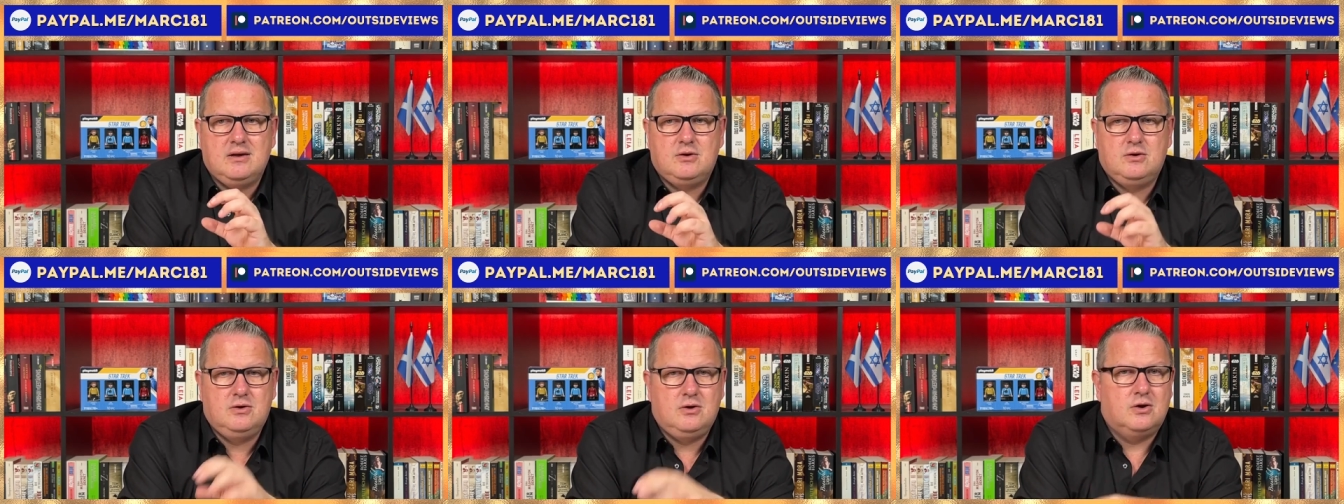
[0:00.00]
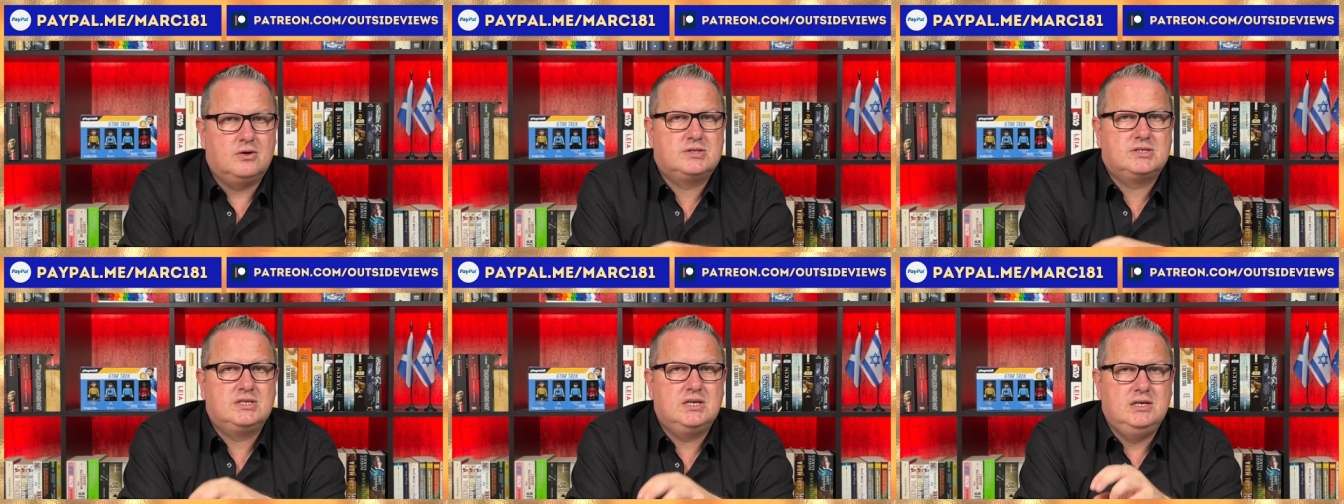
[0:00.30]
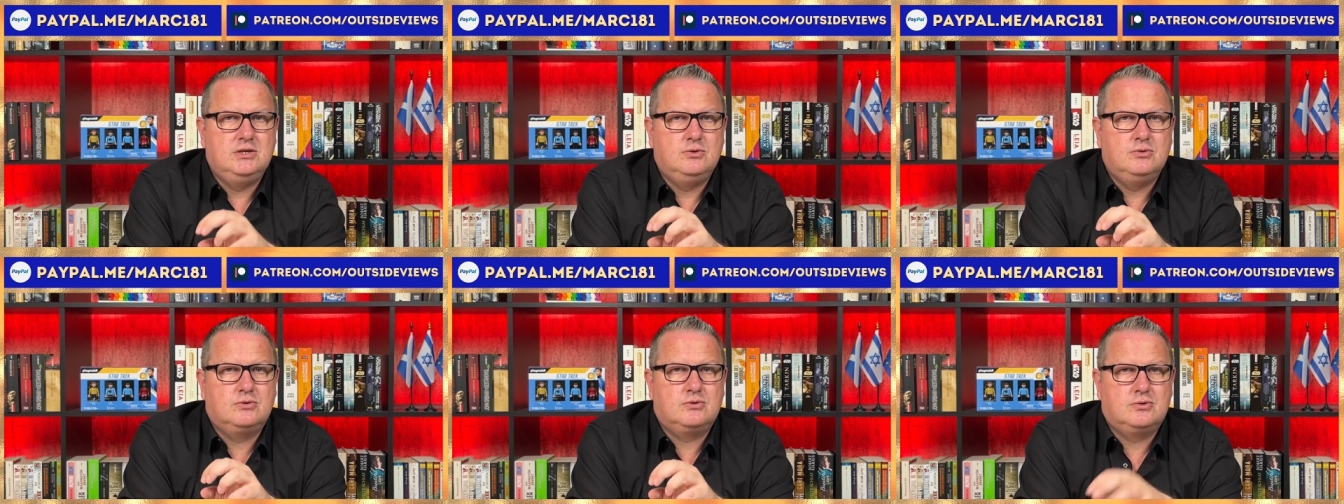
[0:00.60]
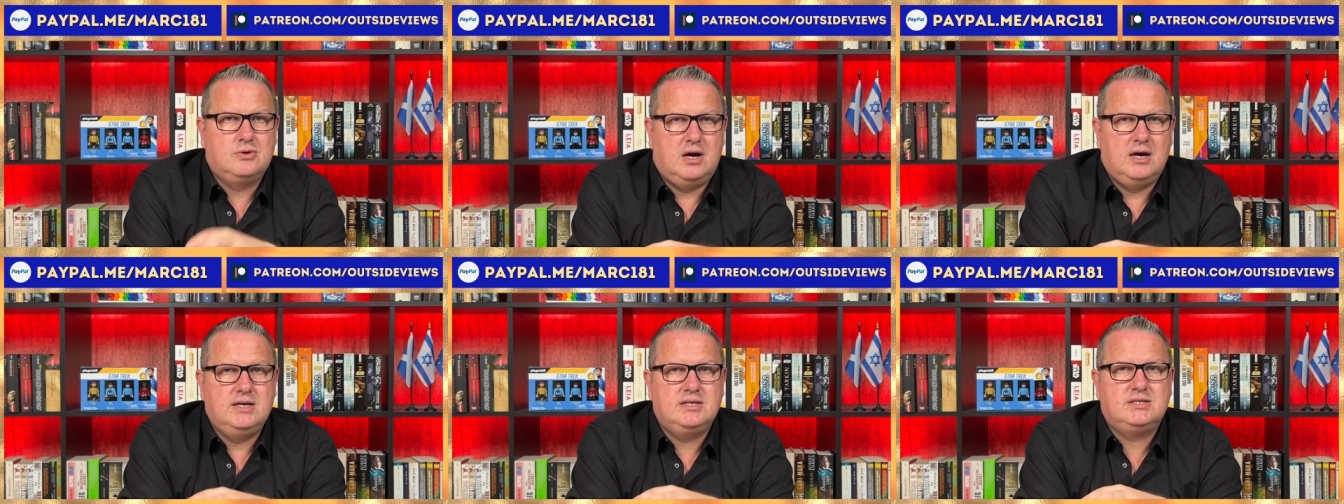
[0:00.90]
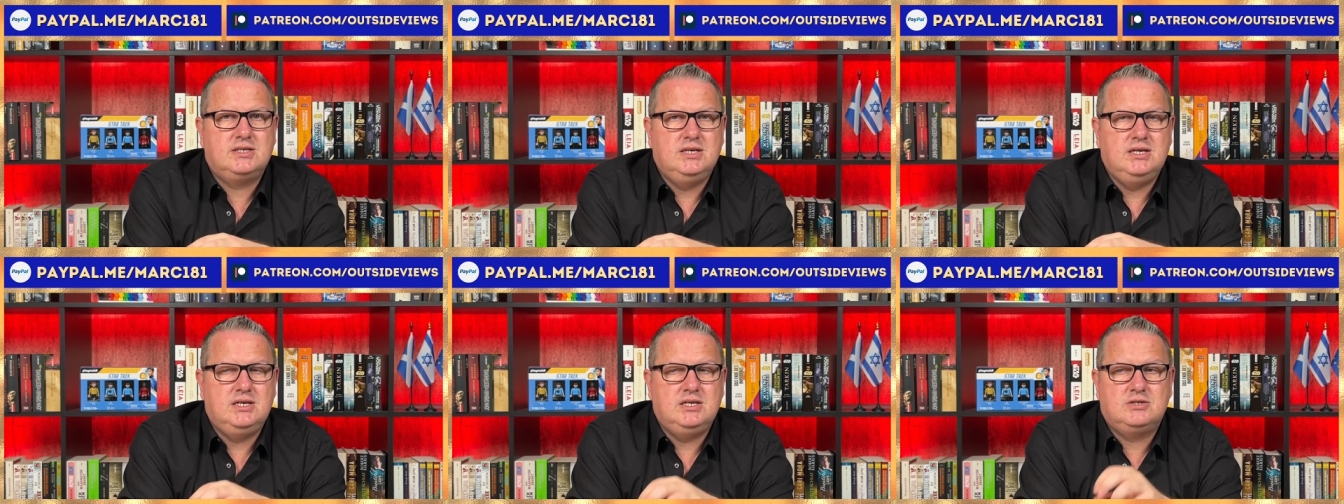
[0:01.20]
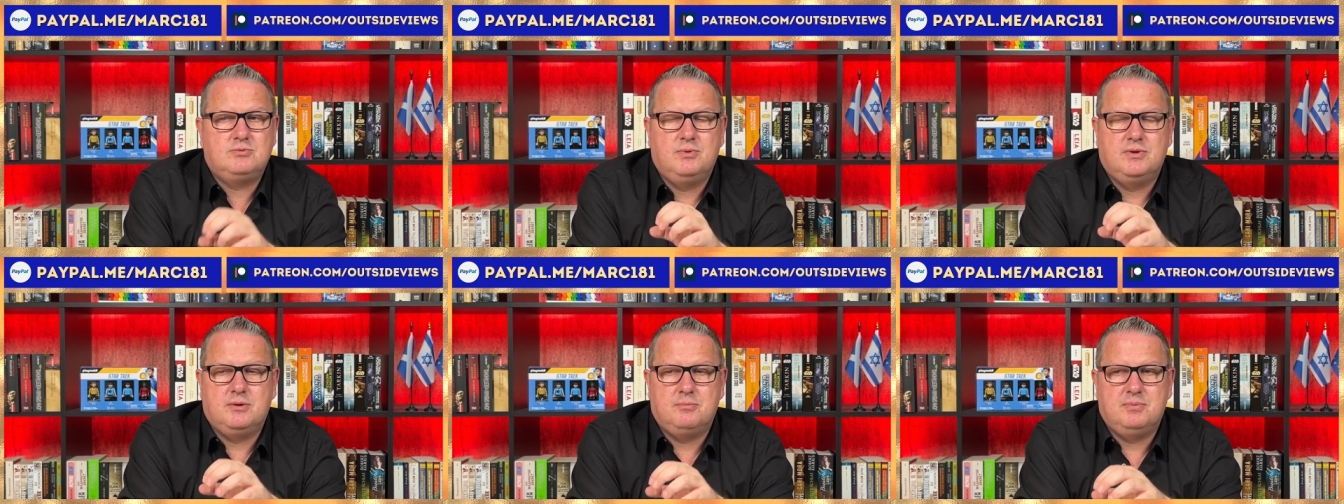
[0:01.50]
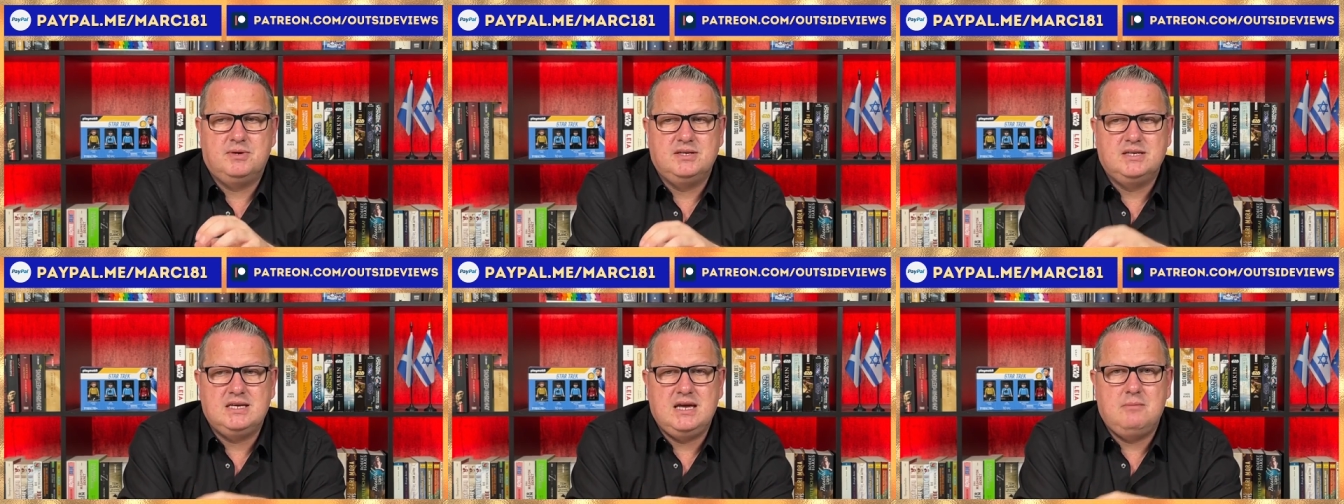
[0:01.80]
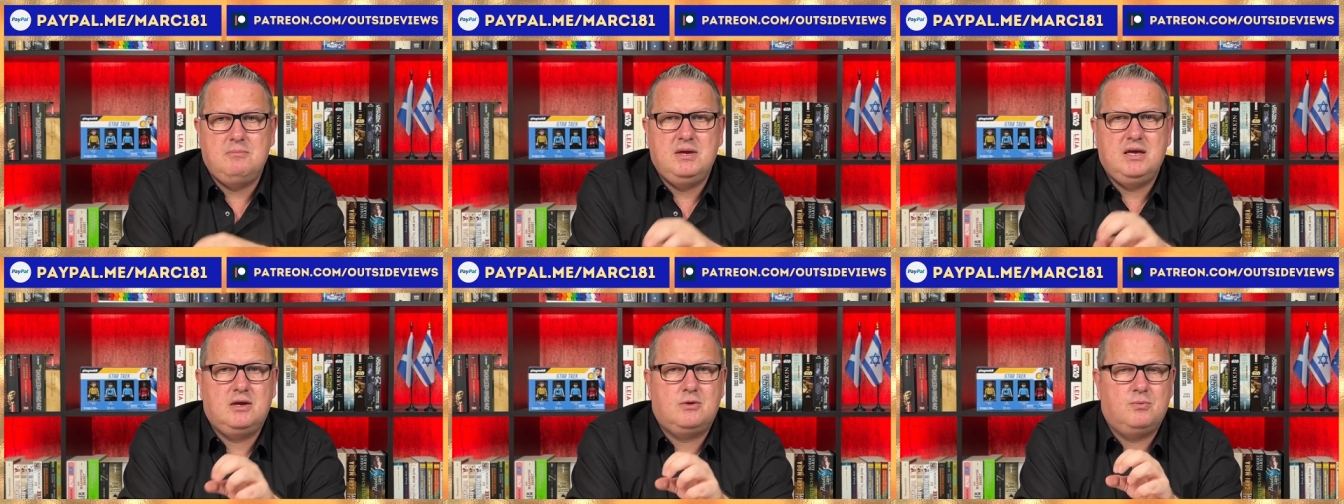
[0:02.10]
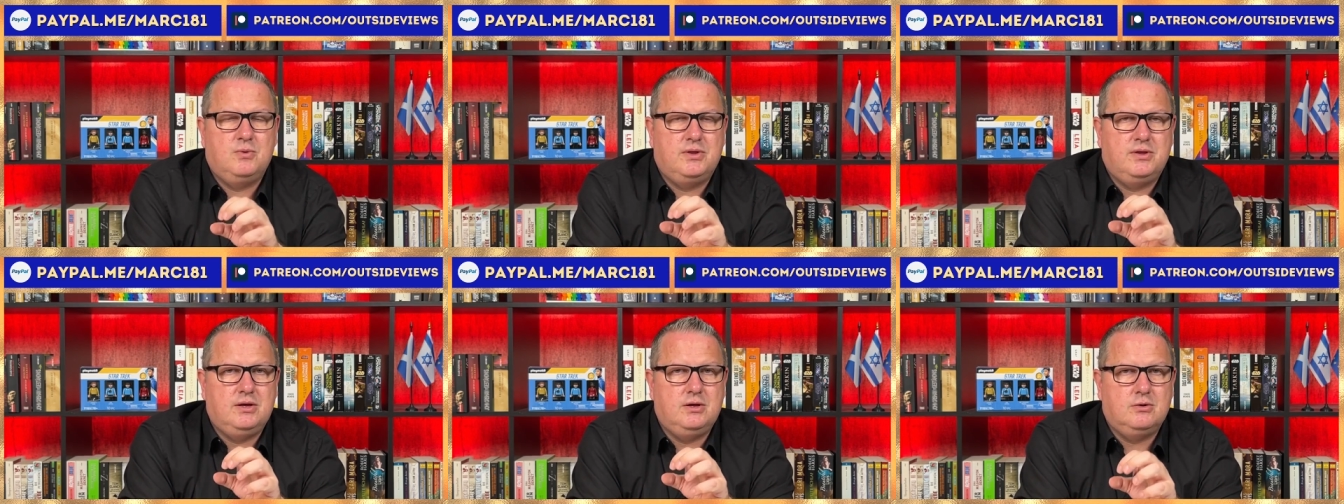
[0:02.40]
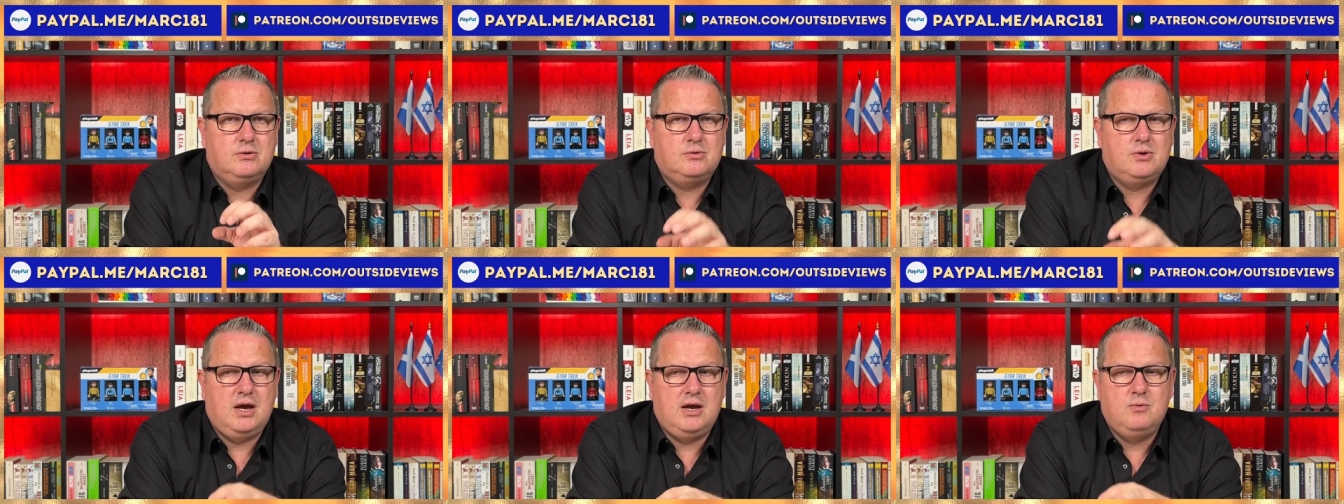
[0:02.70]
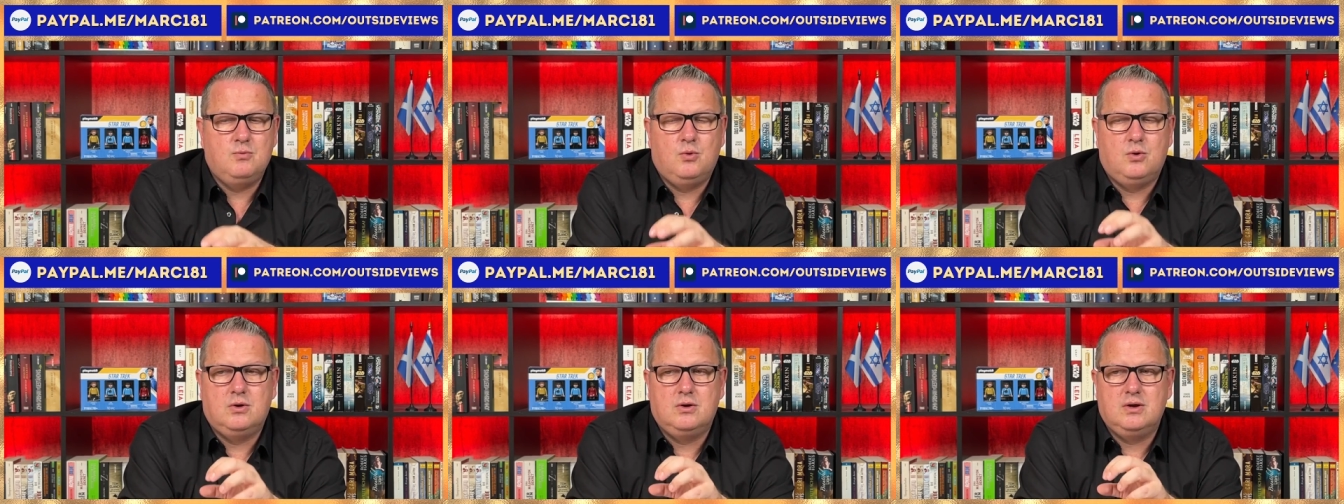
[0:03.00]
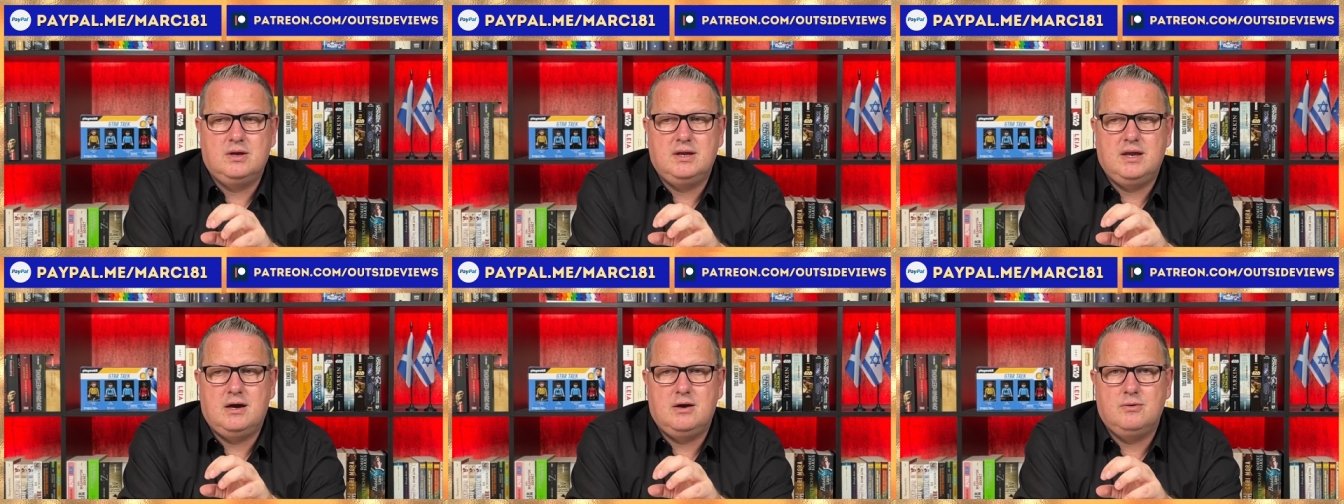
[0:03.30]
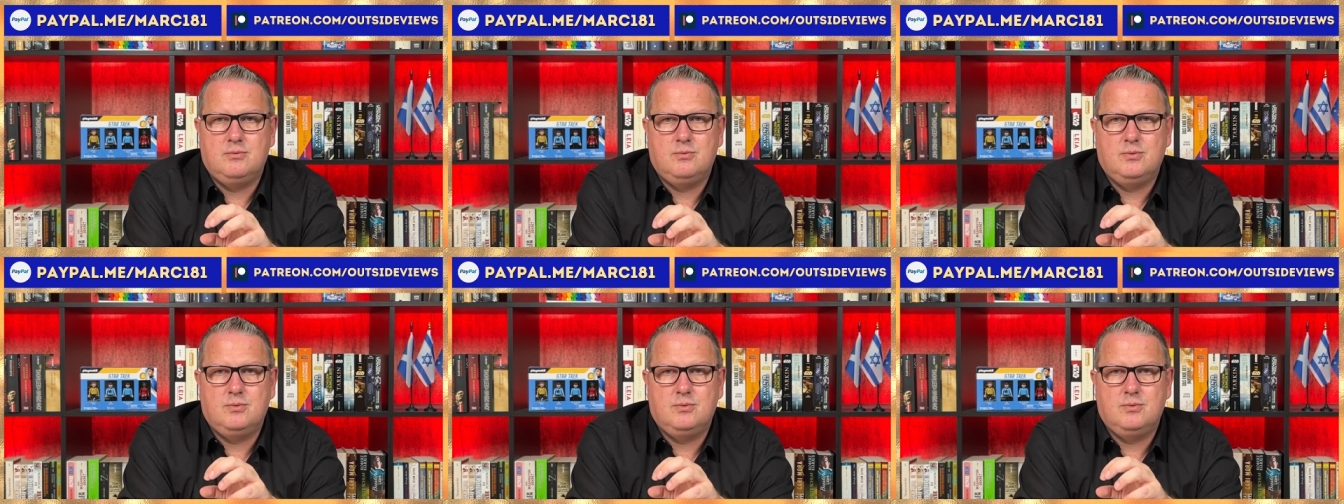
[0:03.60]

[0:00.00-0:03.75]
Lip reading: got into crises with the pandemic, with the Ukraine war, and now